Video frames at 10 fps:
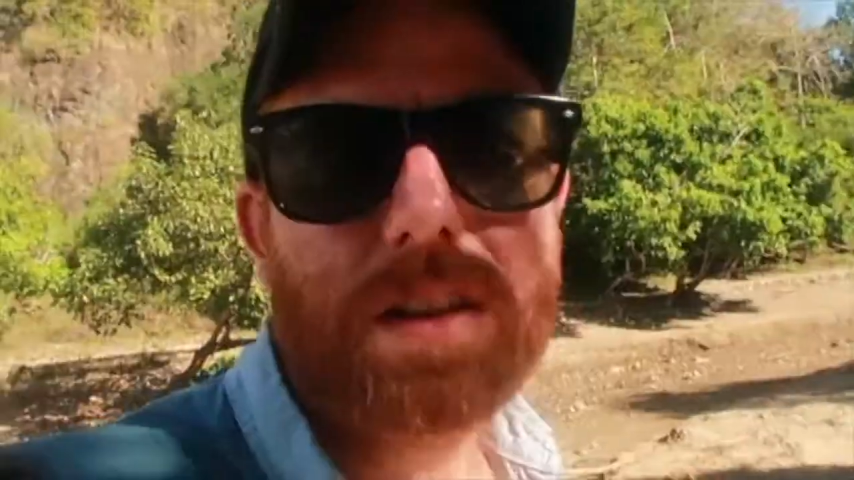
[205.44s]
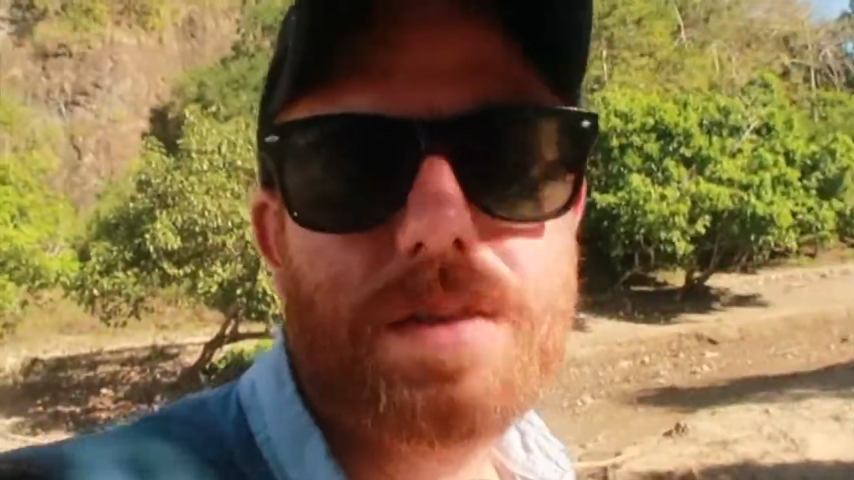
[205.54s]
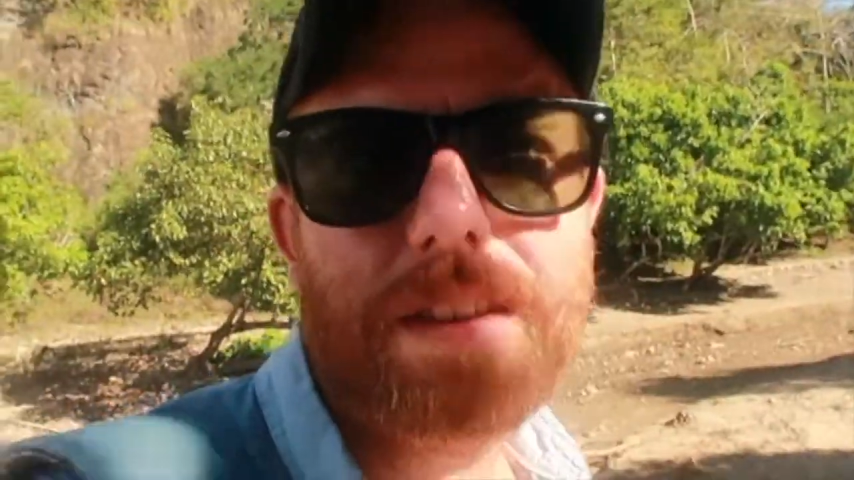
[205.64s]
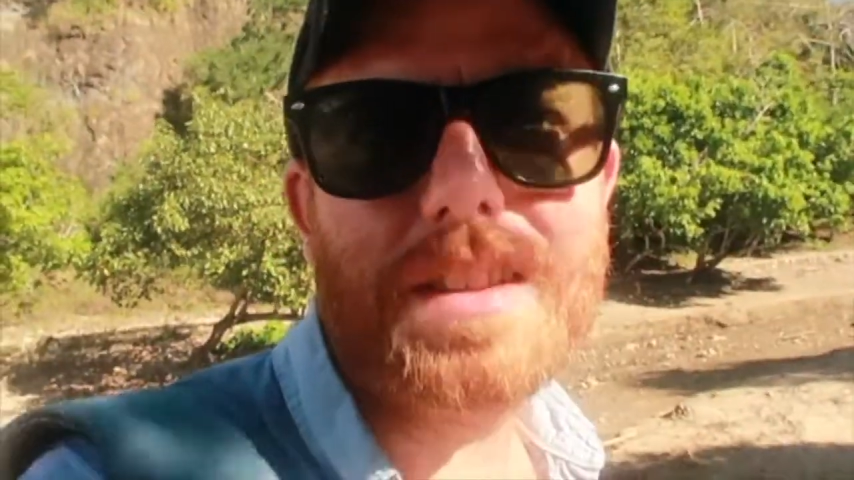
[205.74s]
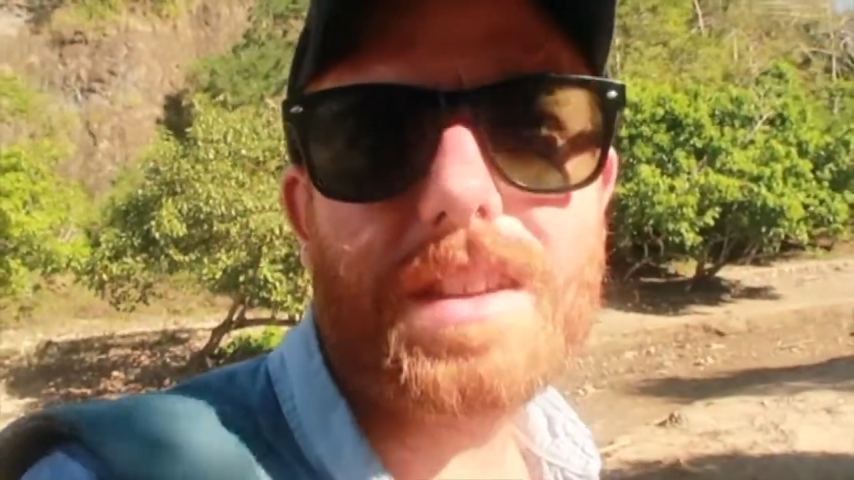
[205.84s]
Guys,
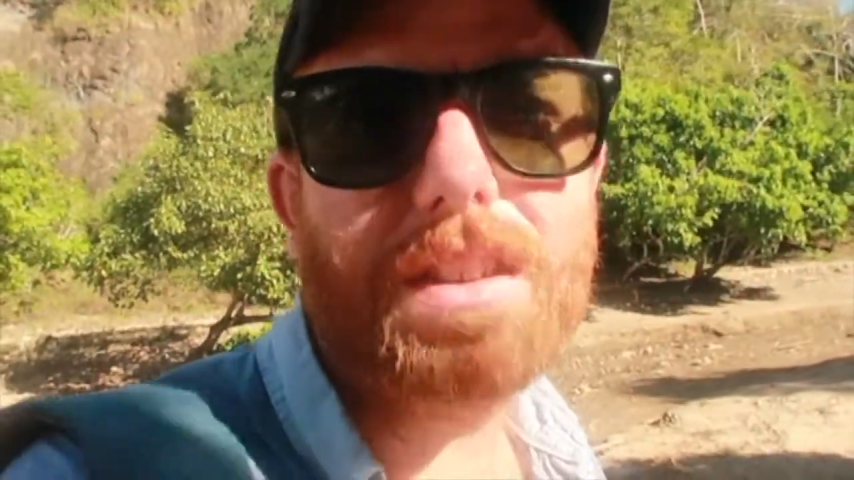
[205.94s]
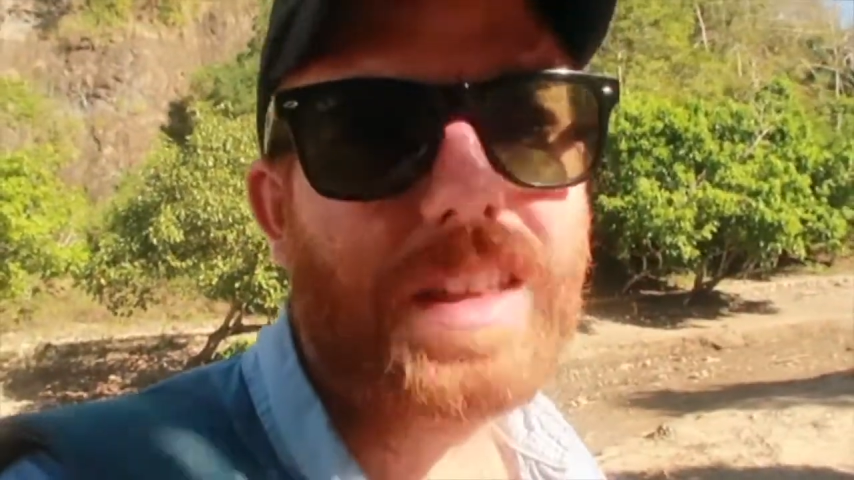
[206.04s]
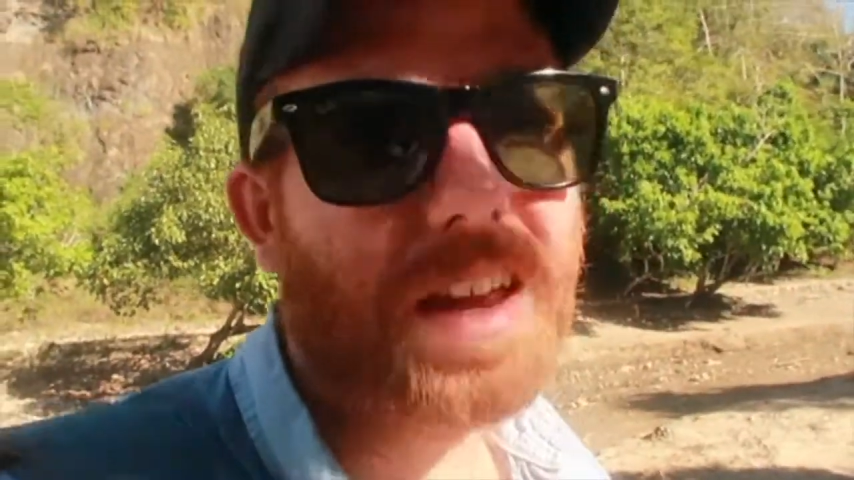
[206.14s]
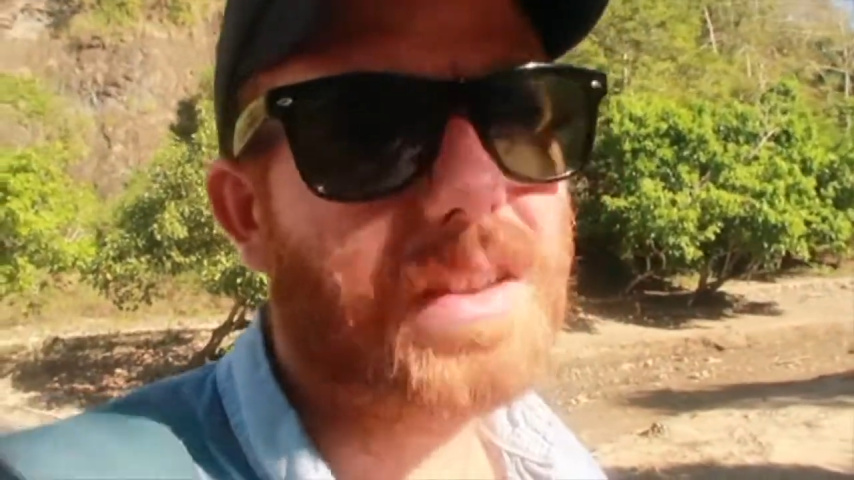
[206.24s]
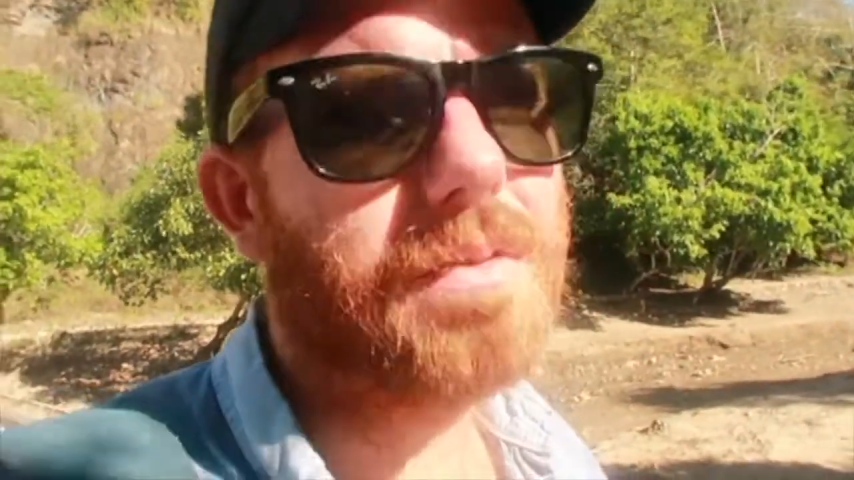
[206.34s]
I think that's actually
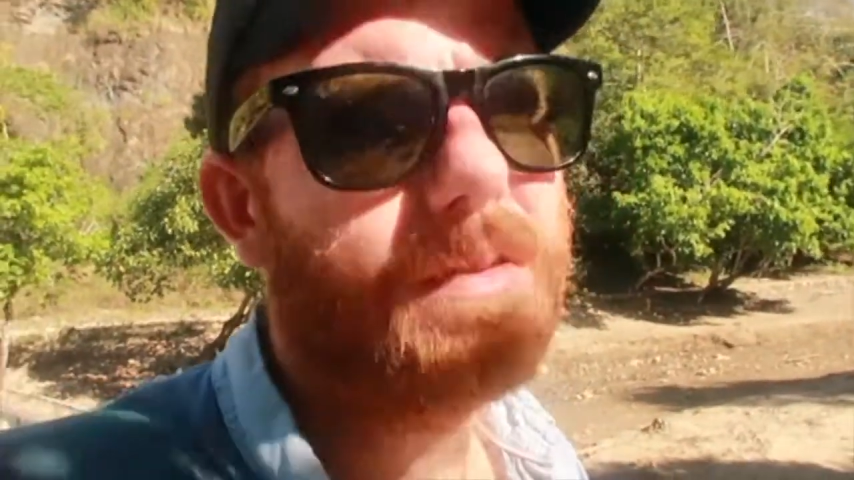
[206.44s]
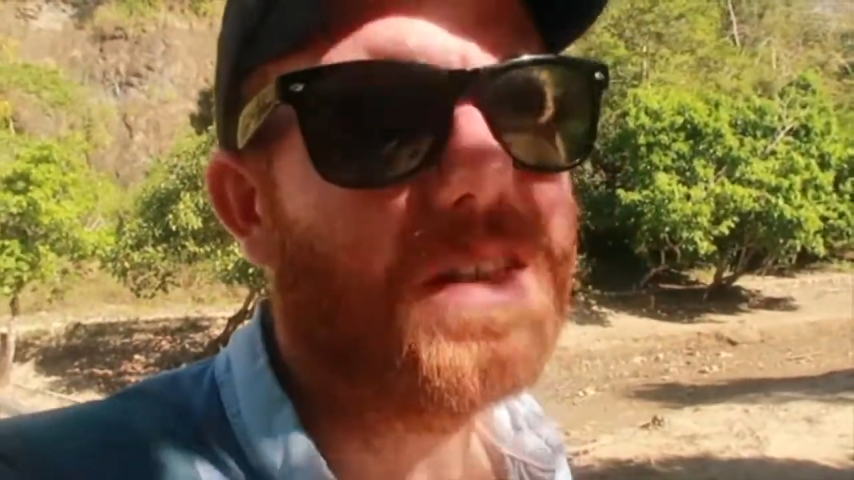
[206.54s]
the end of